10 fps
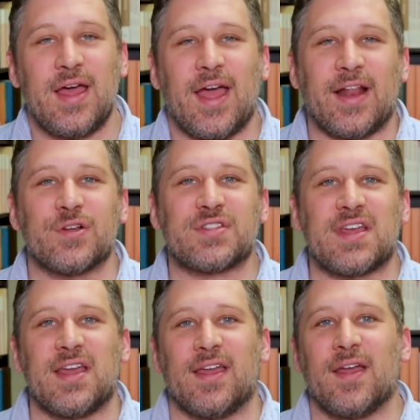And here's the
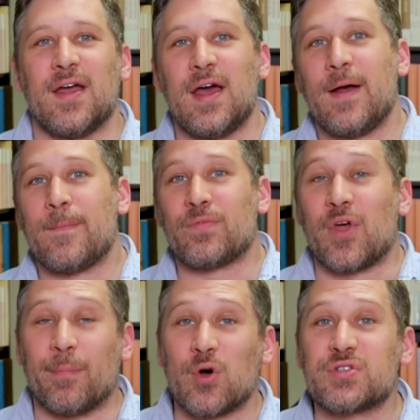key,
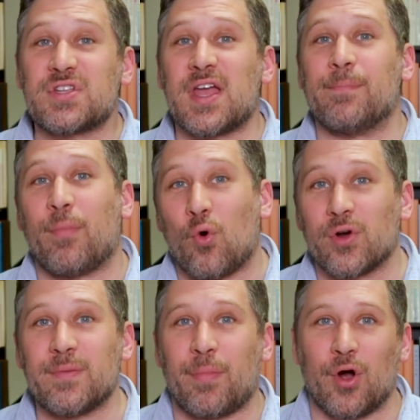the most
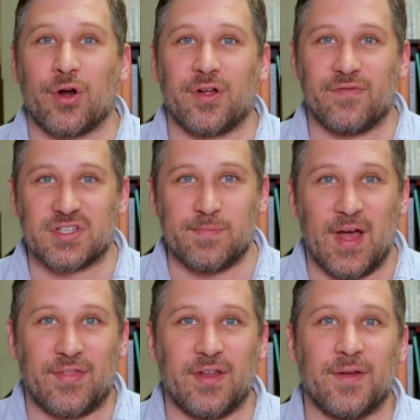important part of this
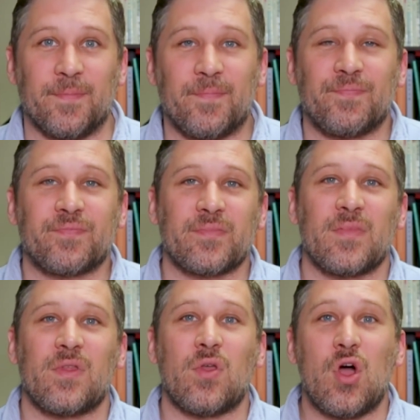method.
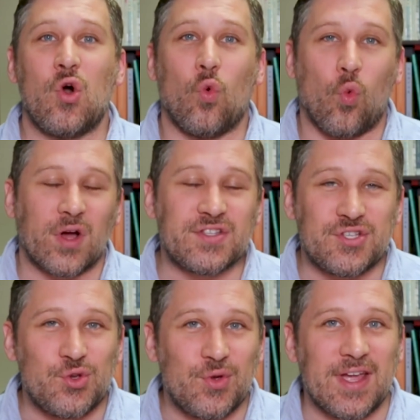Once
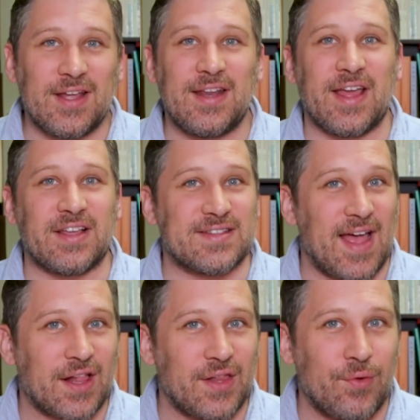you get it
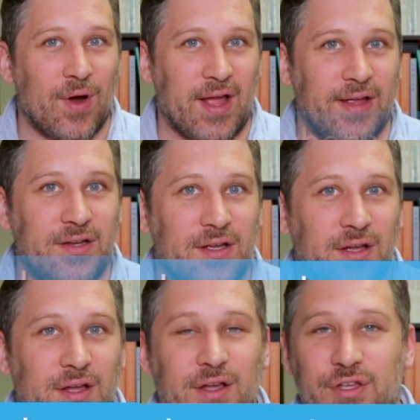exactly right,
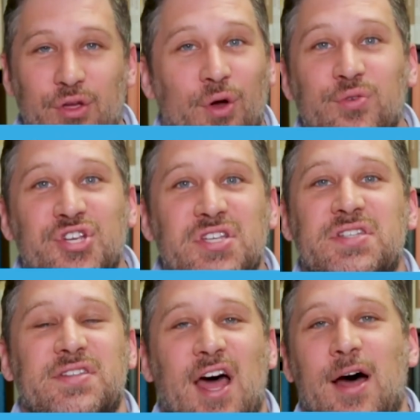you don't just
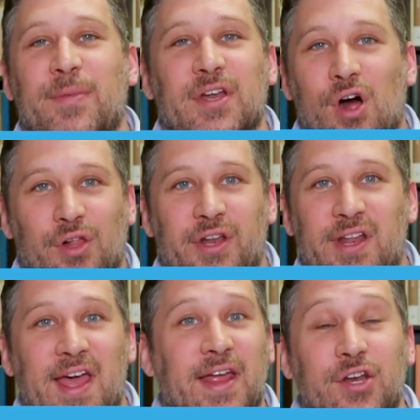stop and call it a
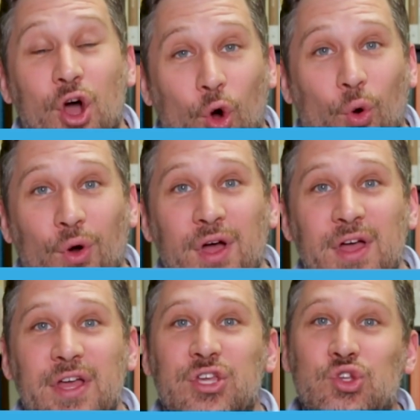day. No,
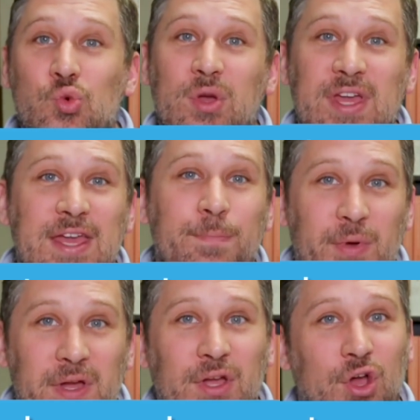you keep
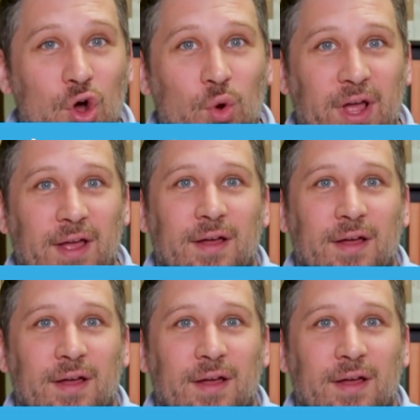going.